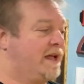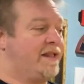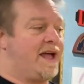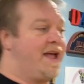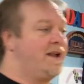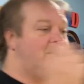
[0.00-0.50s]
And
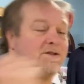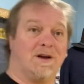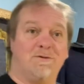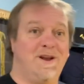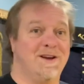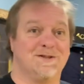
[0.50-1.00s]
the handle's
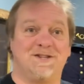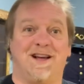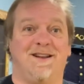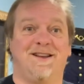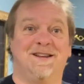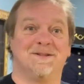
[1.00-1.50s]
on there
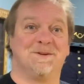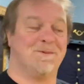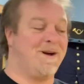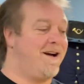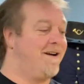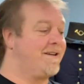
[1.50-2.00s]
solid as a
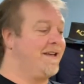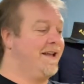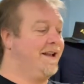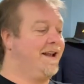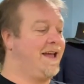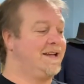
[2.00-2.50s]
rock,
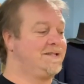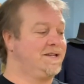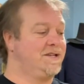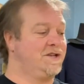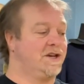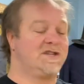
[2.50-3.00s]
and it has
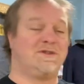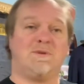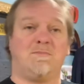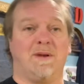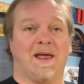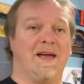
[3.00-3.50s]
the
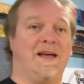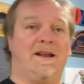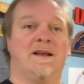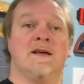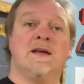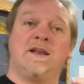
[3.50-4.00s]
adjustable
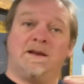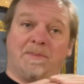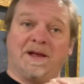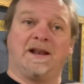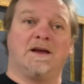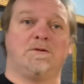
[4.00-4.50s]
blade
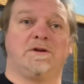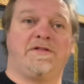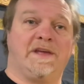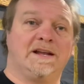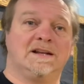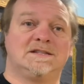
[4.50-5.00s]
depending on the
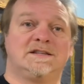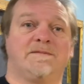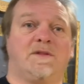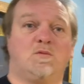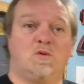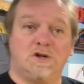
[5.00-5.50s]
thickness
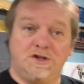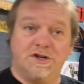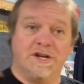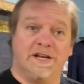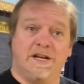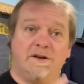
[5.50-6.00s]
of the wood you
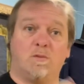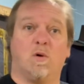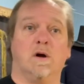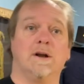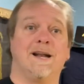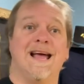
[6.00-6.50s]
needed to
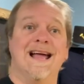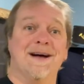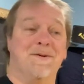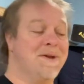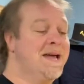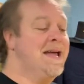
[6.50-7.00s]
work
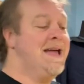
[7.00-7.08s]
down.